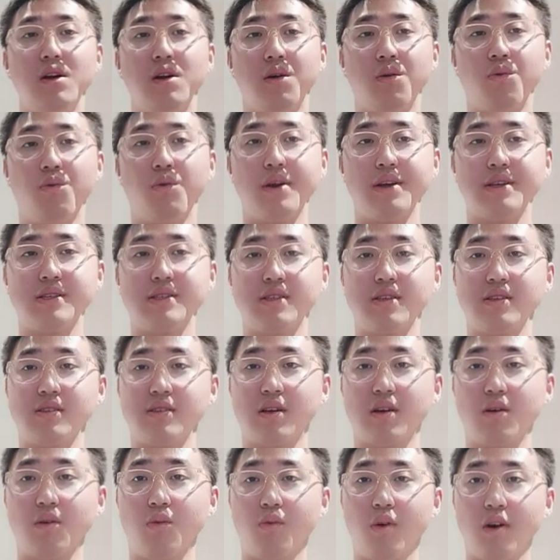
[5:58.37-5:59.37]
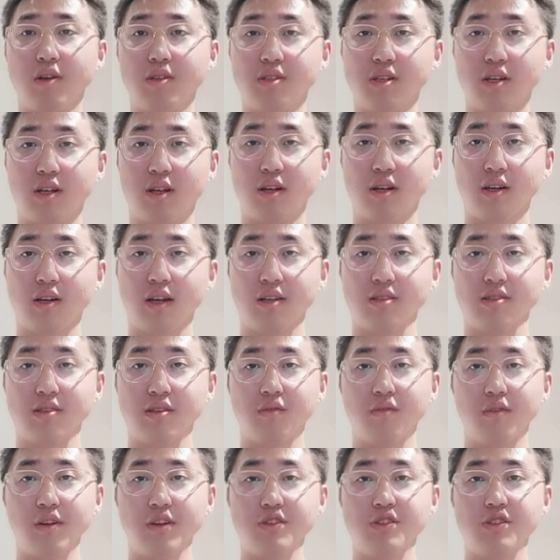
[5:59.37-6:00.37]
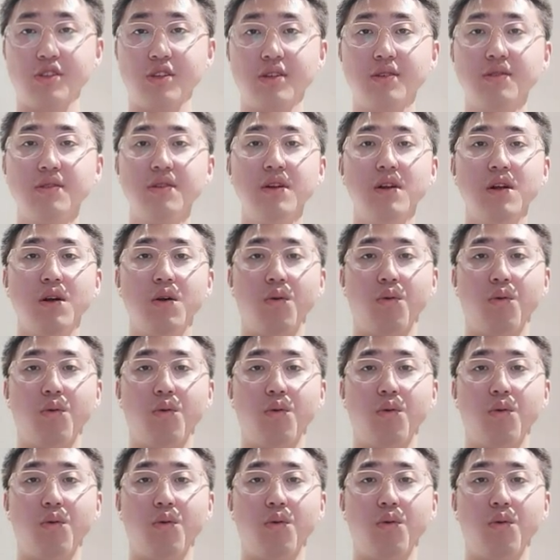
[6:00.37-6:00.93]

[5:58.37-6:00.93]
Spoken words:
with the water conservation